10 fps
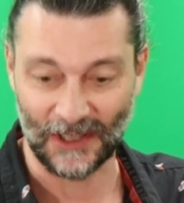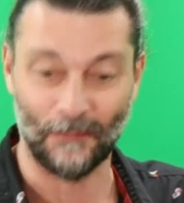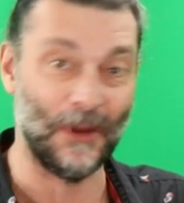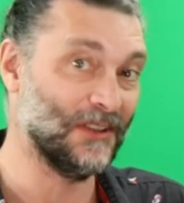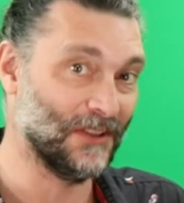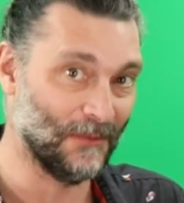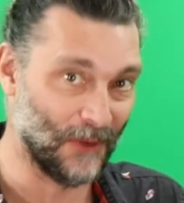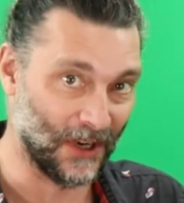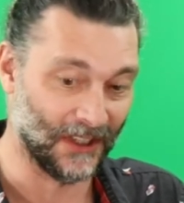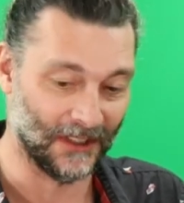it the best on the
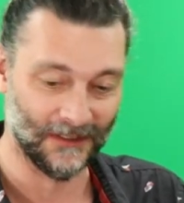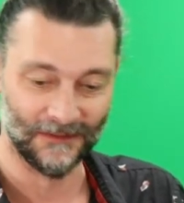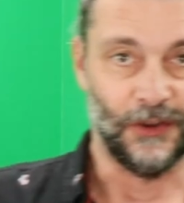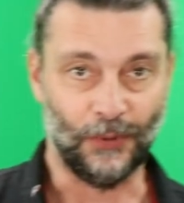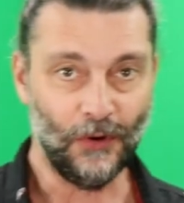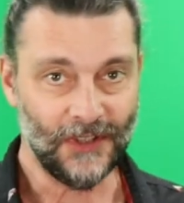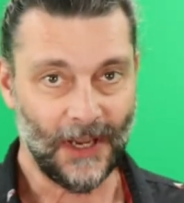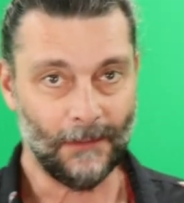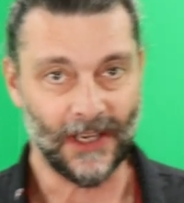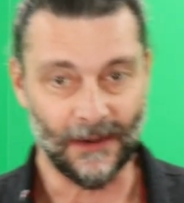market. So the Pro
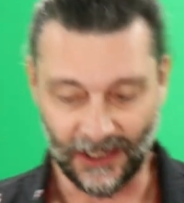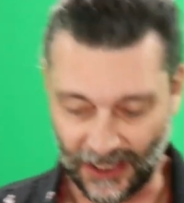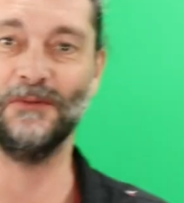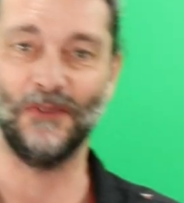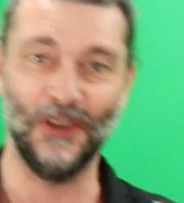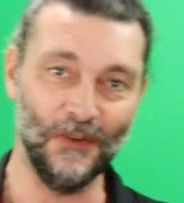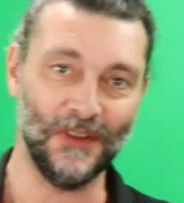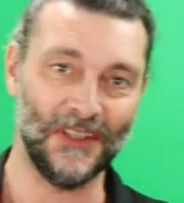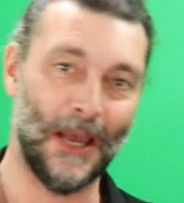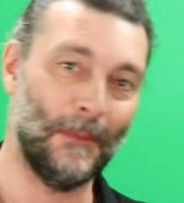Tap Kit comes with the
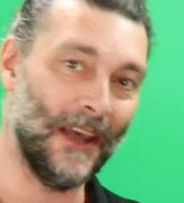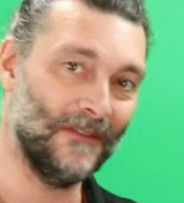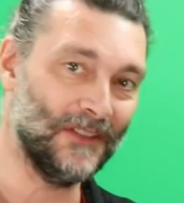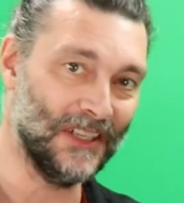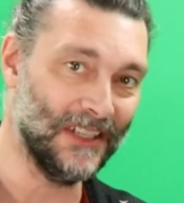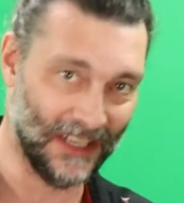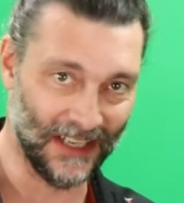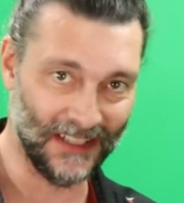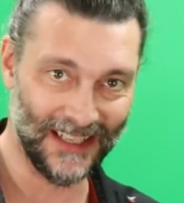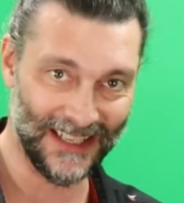NukaTap FC
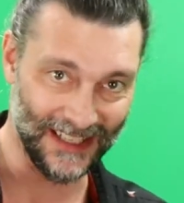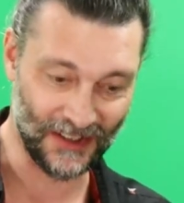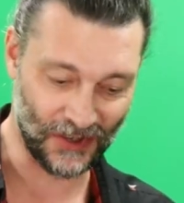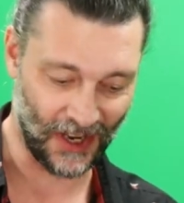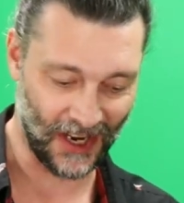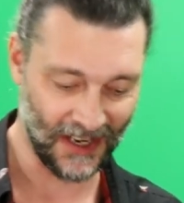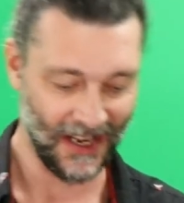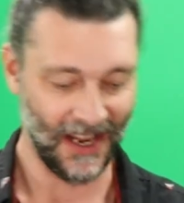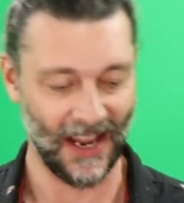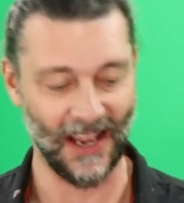kit inside
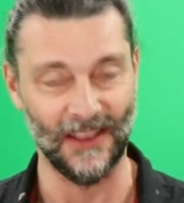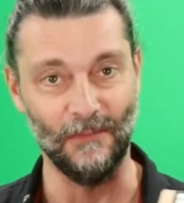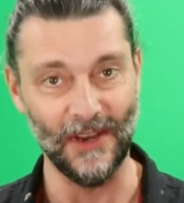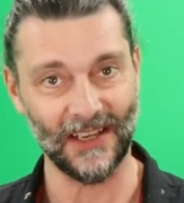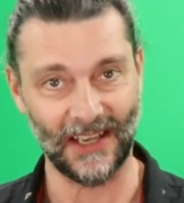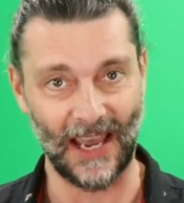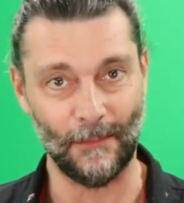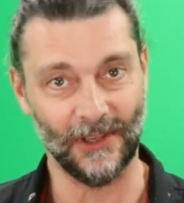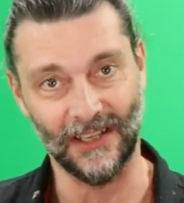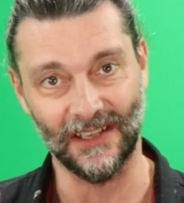and the
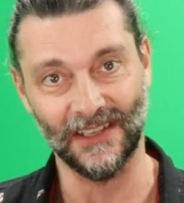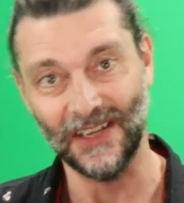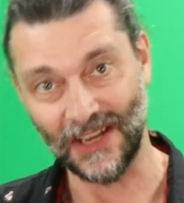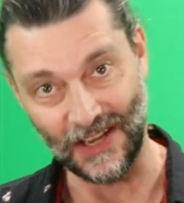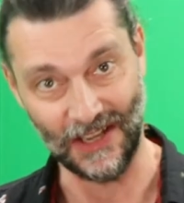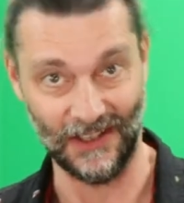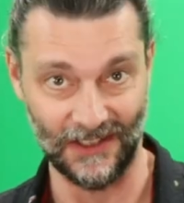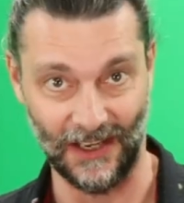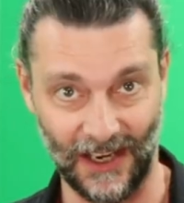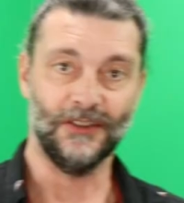MegaCap kit
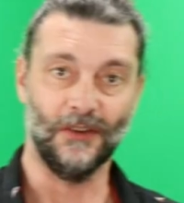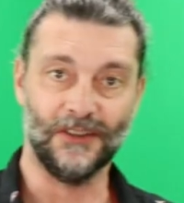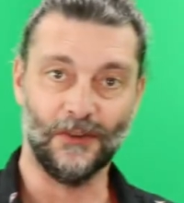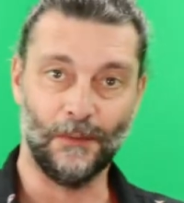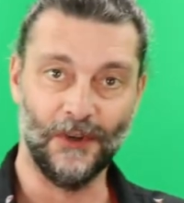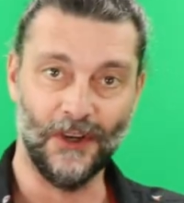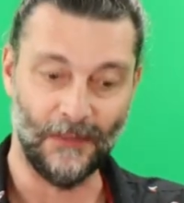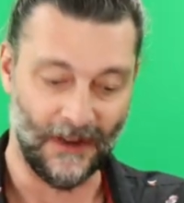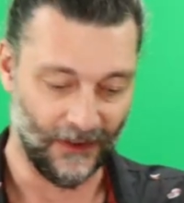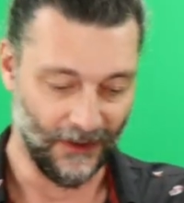inside. So let's open it up
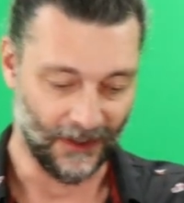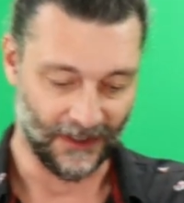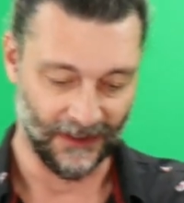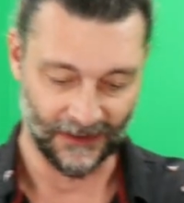and have a look.